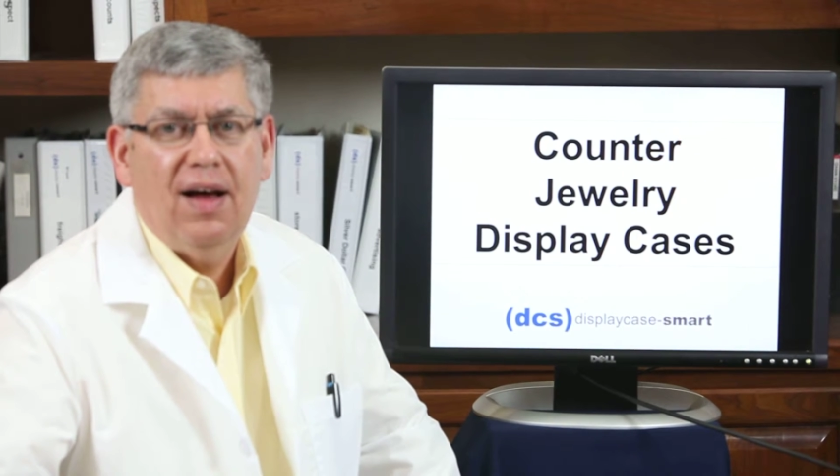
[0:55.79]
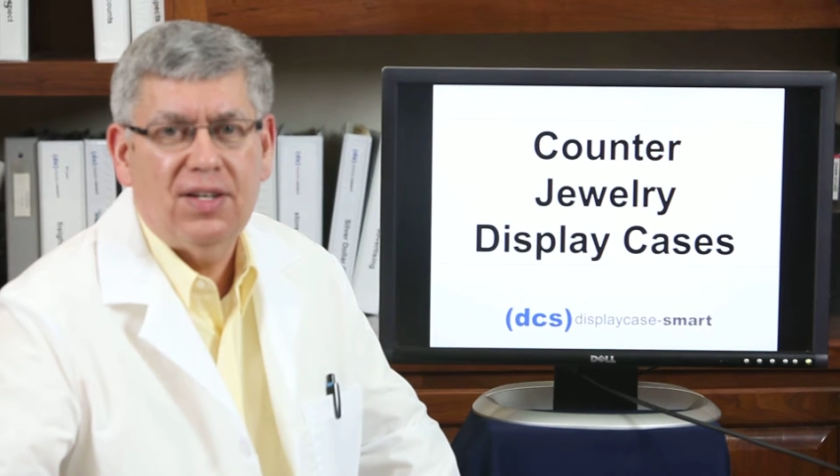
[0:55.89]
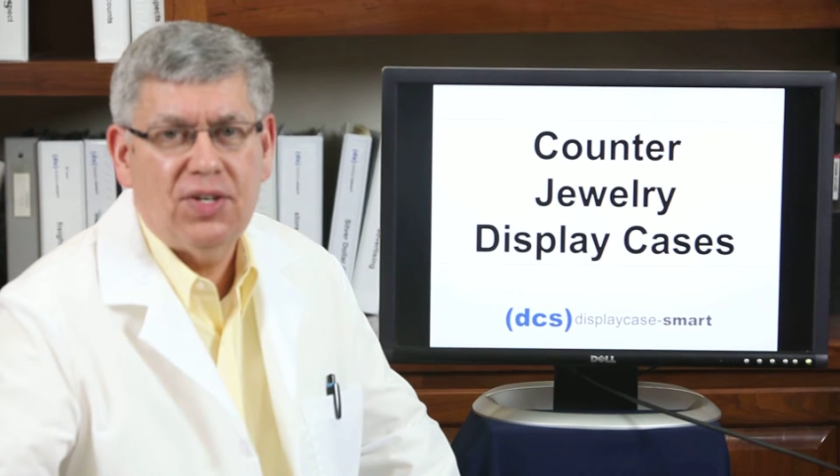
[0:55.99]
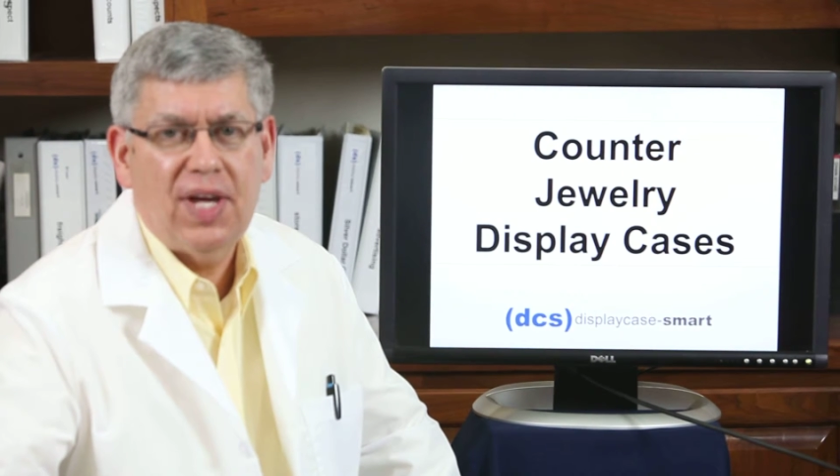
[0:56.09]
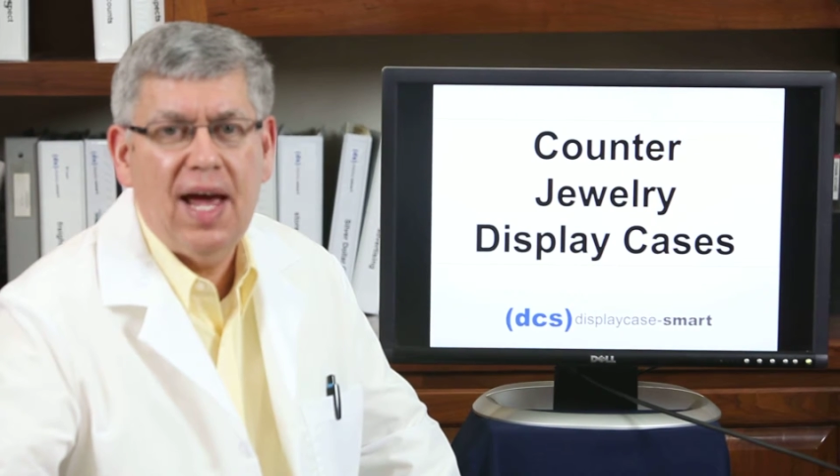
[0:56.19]

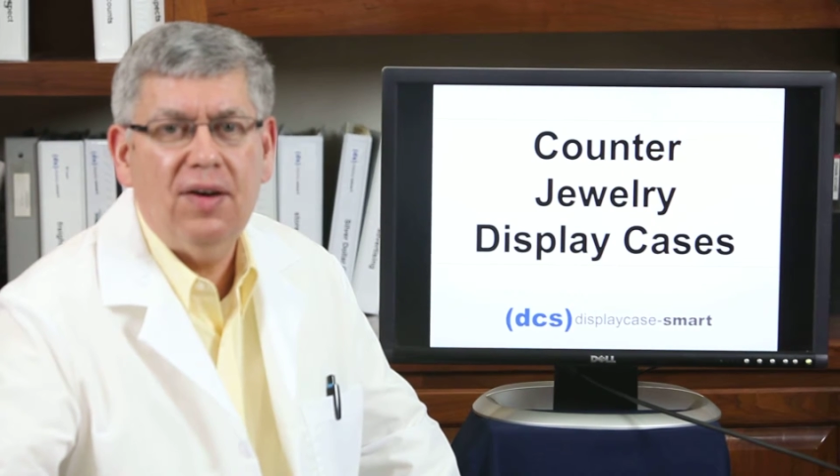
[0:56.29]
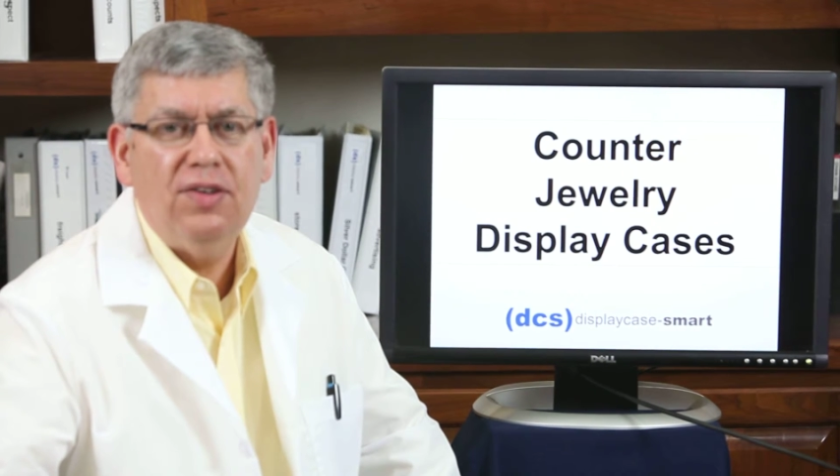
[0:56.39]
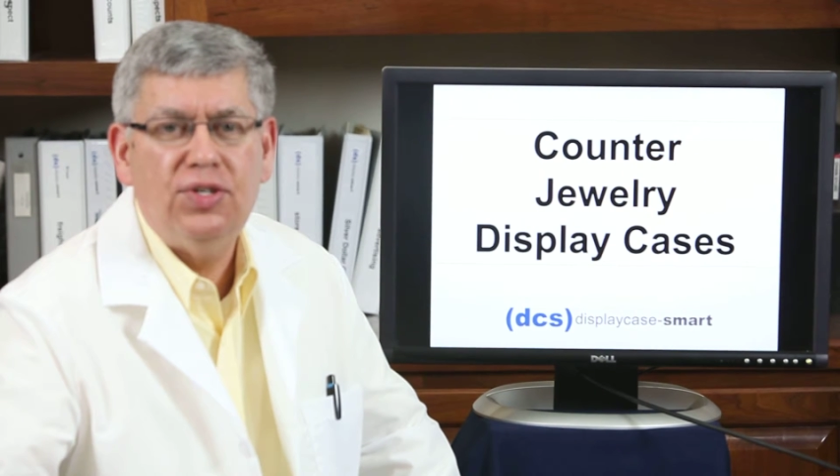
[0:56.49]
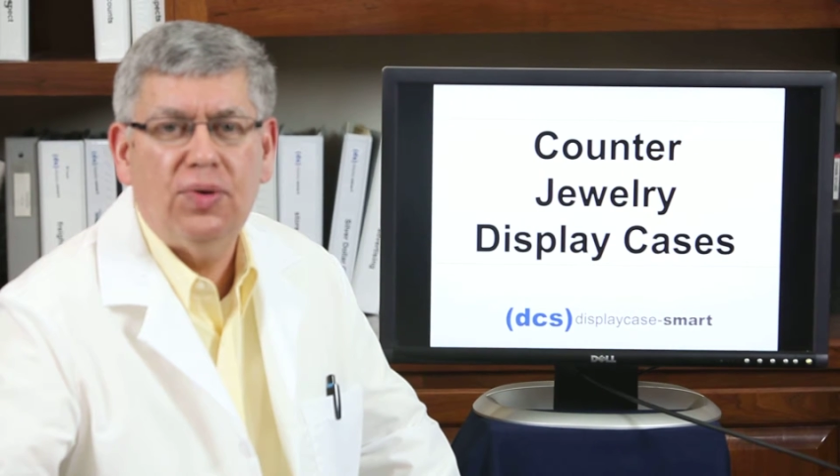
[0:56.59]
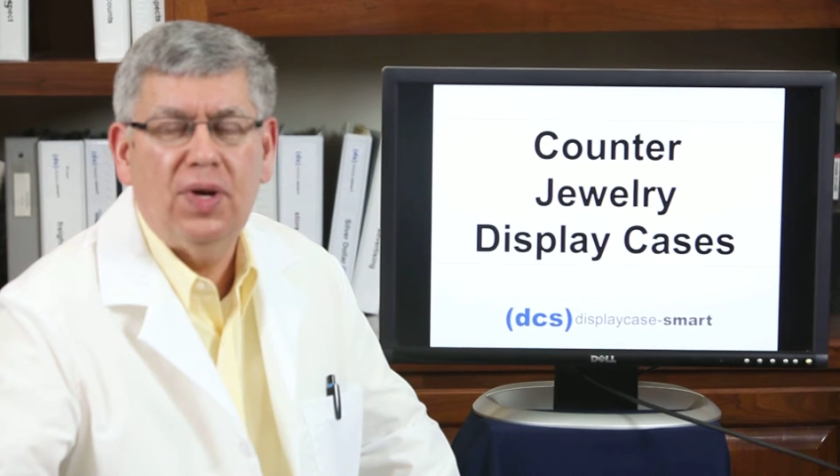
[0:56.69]
Also
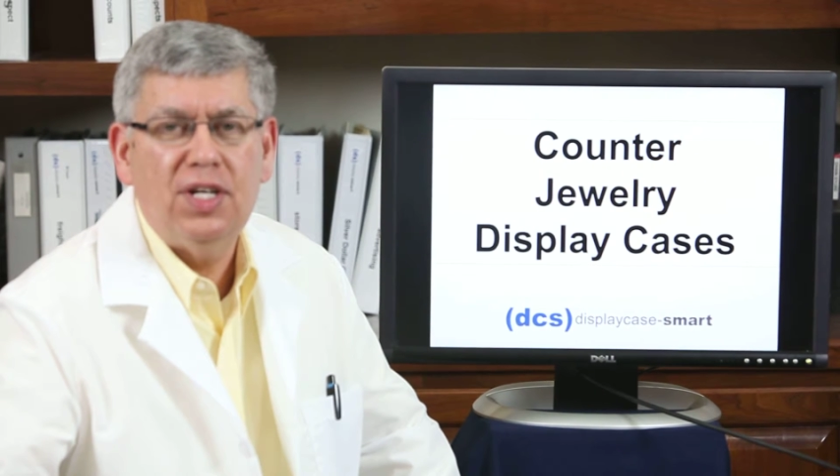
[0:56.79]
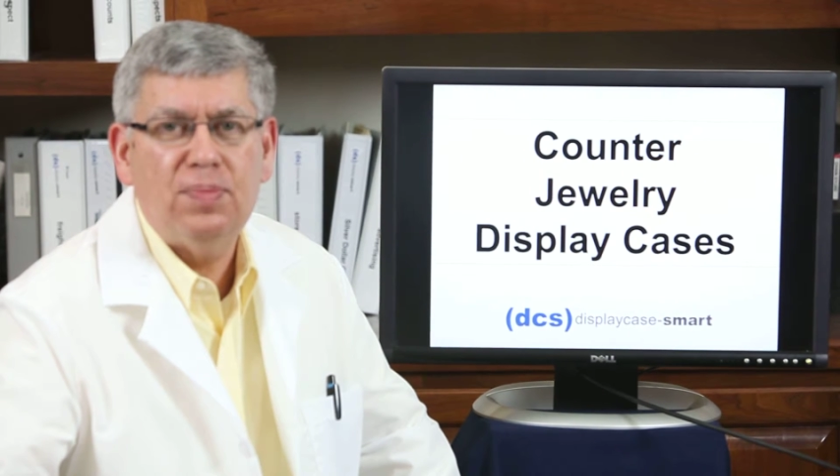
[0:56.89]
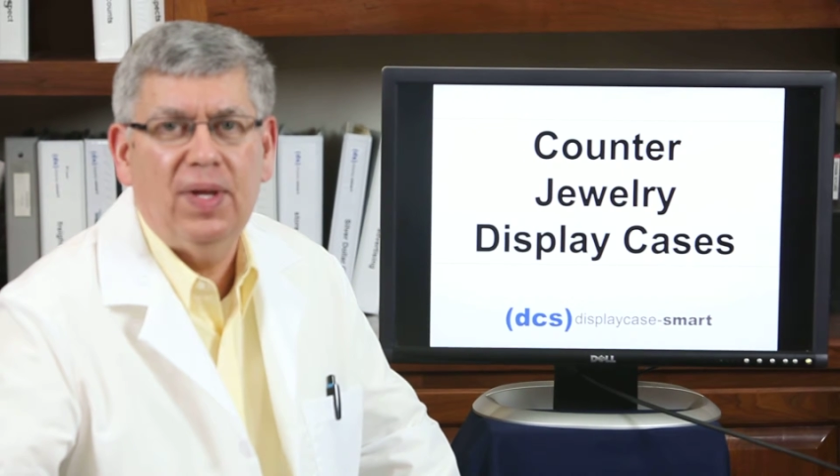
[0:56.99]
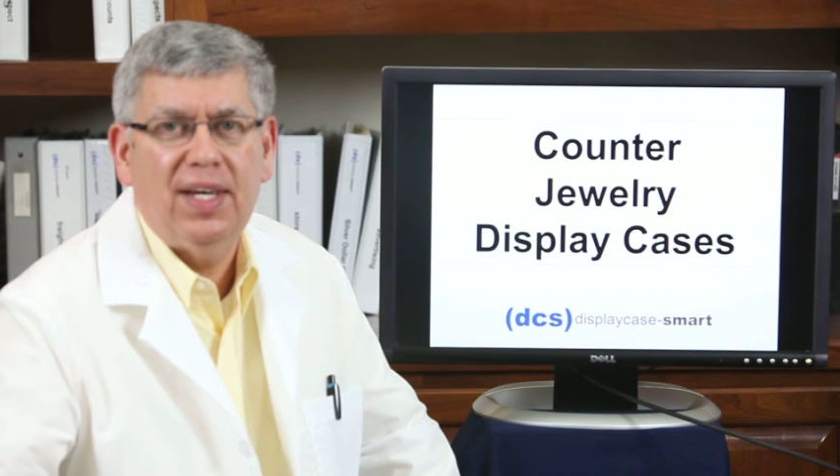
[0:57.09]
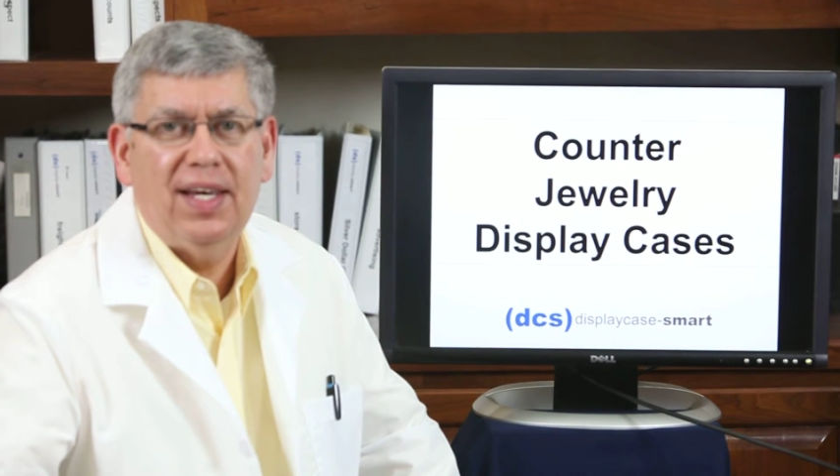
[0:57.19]
counter jewelry display